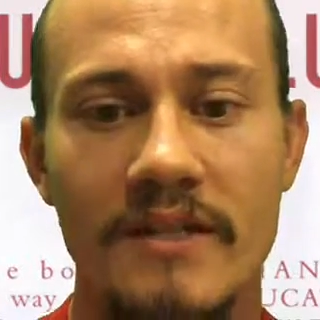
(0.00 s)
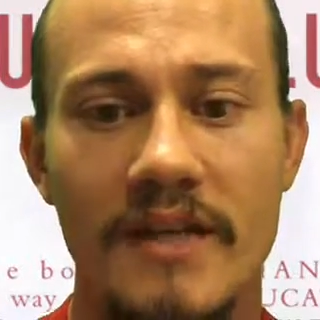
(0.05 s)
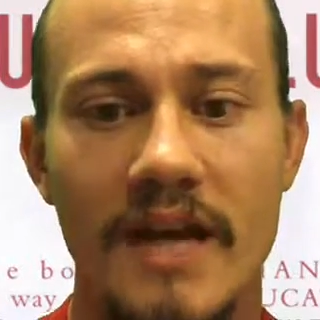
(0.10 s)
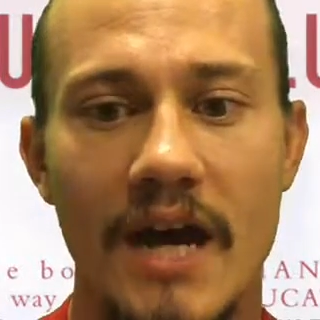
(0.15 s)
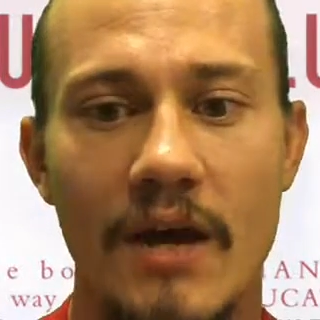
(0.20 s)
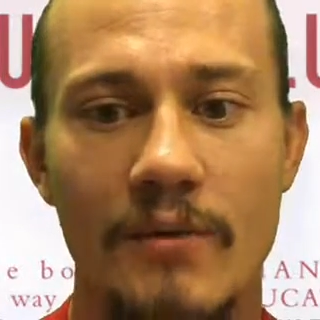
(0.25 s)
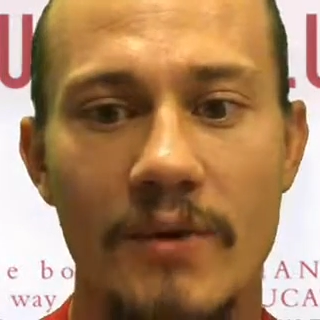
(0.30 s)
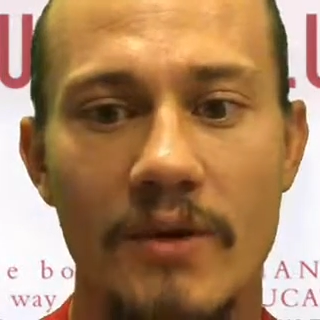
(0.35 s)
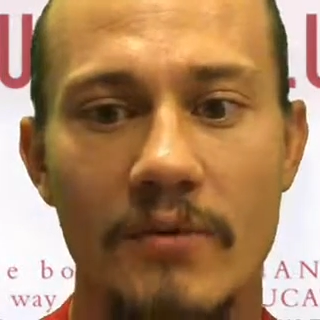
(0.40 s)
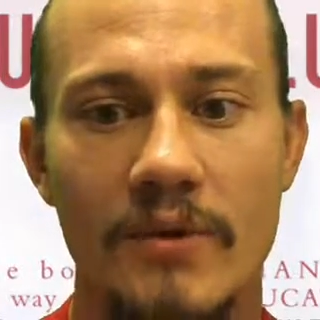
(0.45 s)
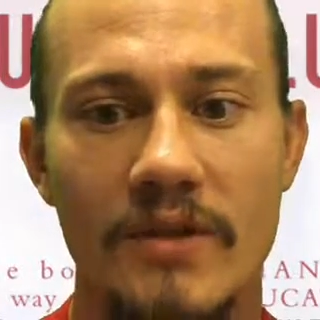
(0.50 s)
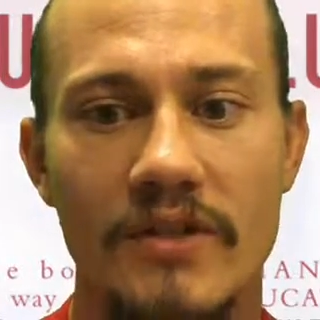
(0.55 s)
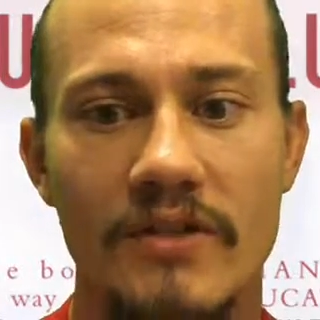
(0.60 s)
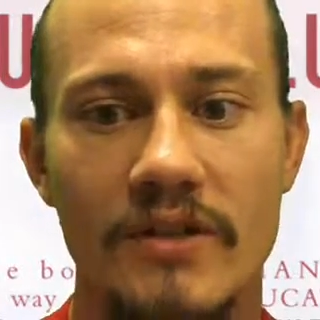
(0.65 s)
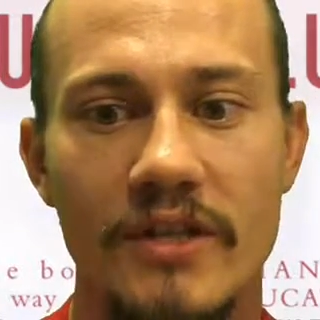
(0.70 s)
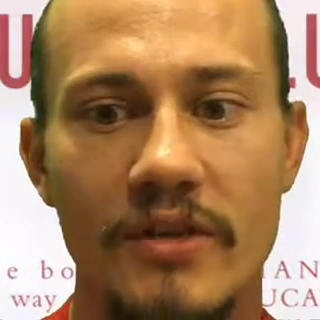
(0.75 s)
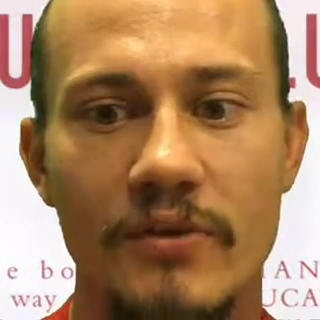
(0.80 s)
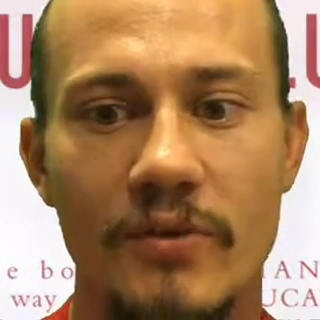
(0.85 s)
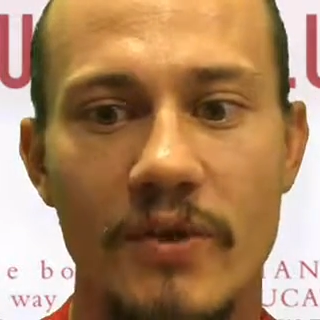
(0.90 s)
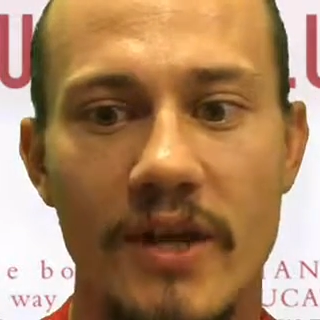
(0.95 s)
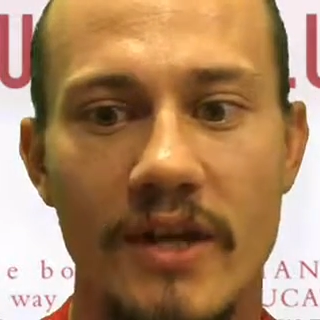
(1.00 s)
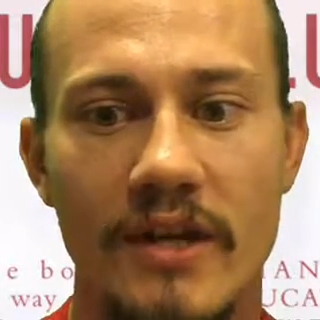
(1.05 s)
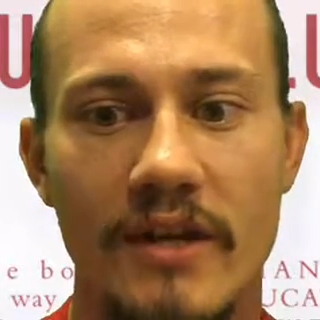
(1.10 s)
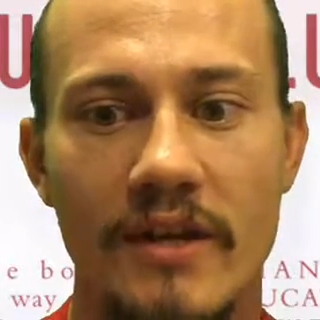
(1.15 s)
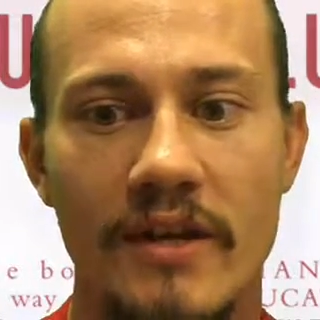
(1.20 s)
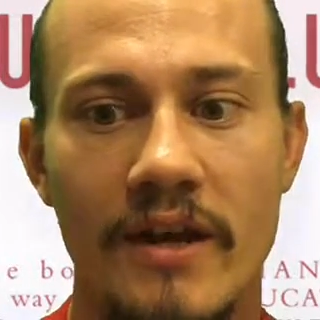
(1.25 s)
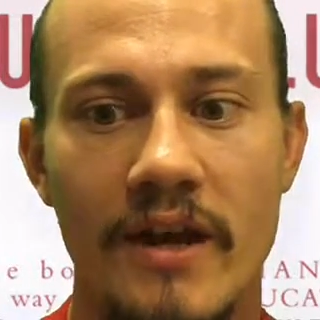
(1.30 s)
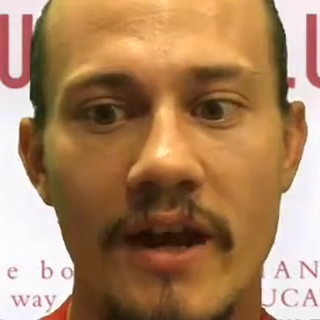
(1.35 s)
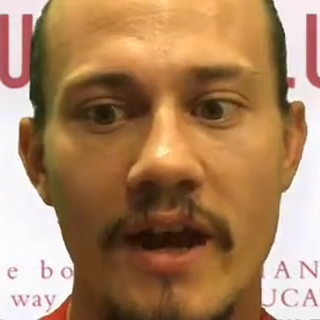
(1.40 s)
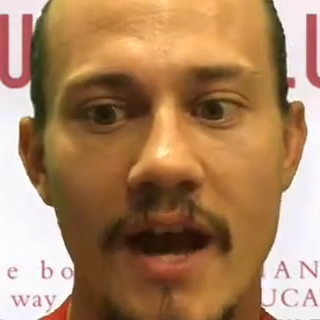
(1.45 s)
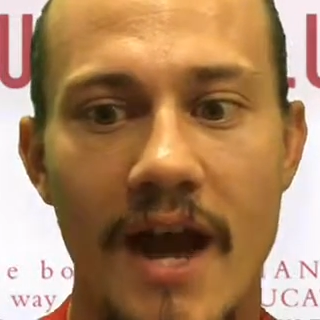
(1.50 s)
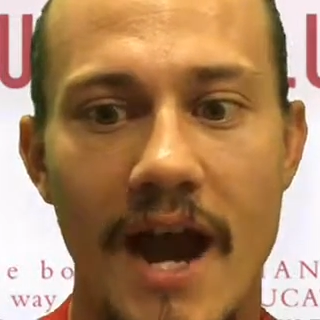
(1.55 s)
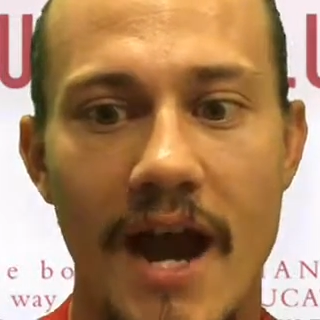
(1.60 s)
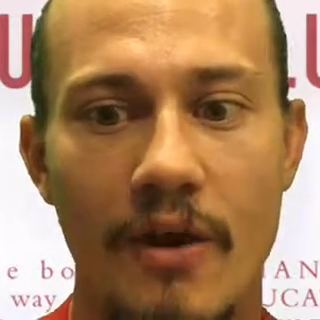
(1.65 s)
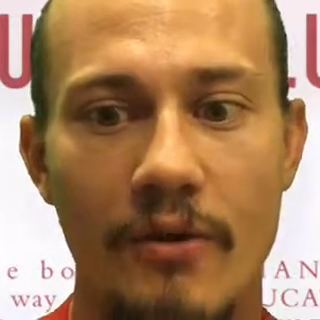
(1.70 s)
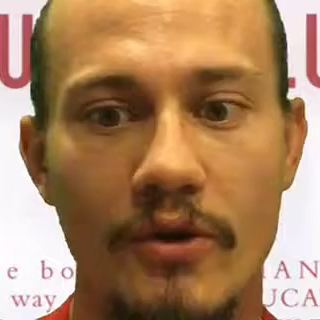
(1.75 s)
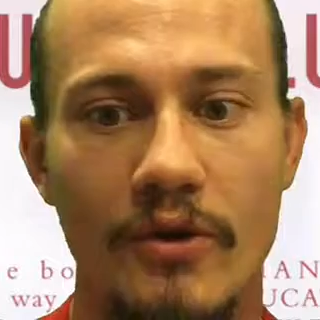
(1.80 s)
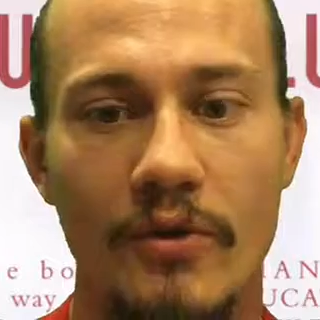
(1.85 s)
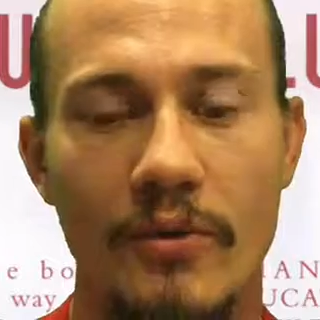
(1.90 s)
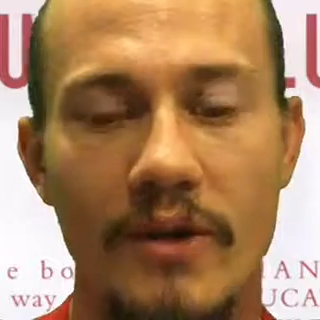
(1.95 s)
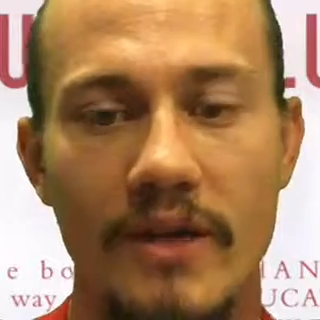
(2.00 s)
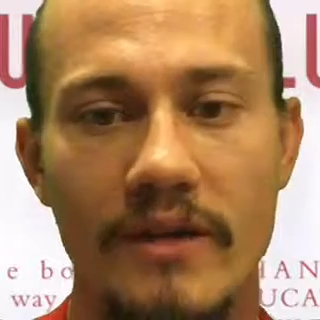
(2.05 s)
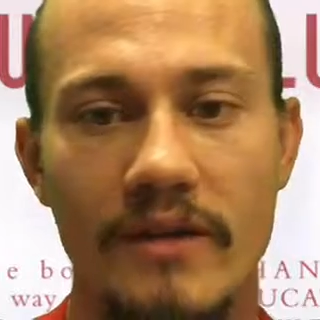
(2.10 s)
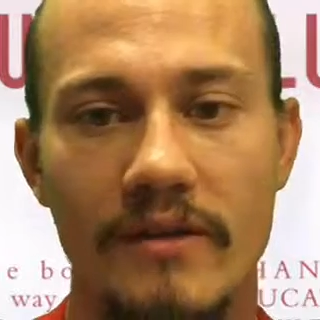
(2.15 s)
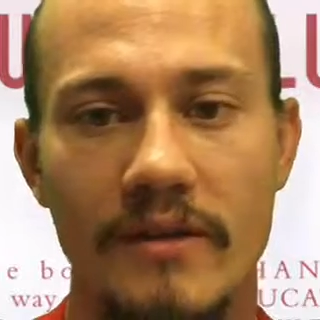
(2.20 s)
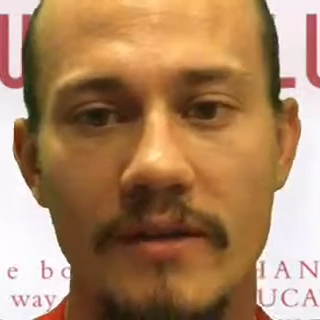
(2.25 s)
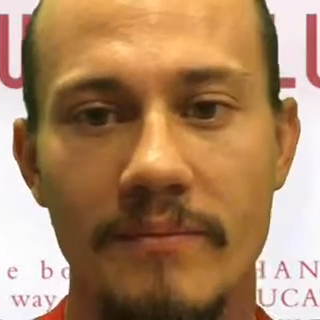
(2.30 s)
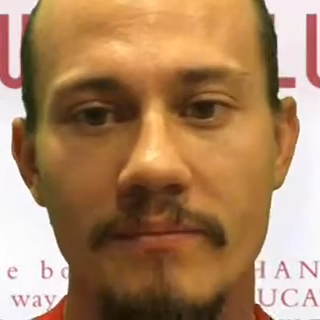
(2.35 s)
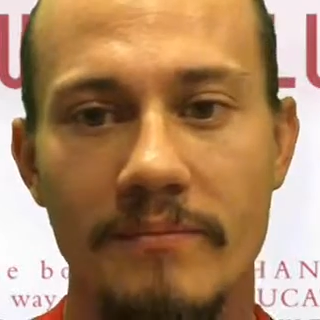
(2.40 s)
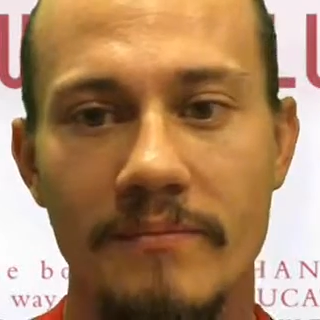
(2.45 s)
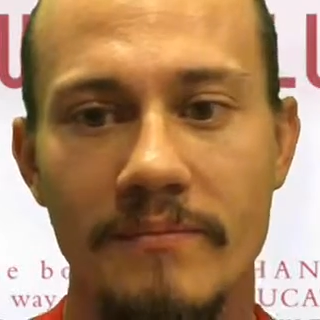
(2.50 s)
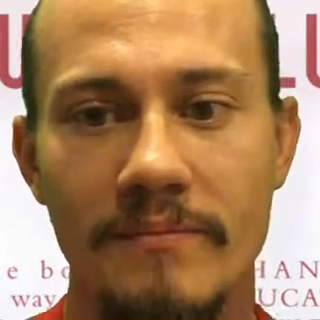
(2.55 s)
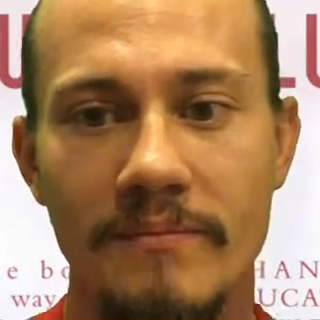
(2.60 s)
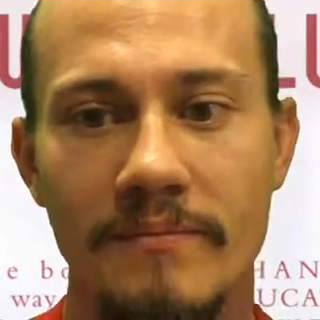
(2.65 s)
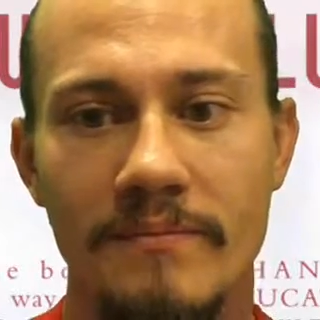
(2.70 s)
to how we originally created our curriculum.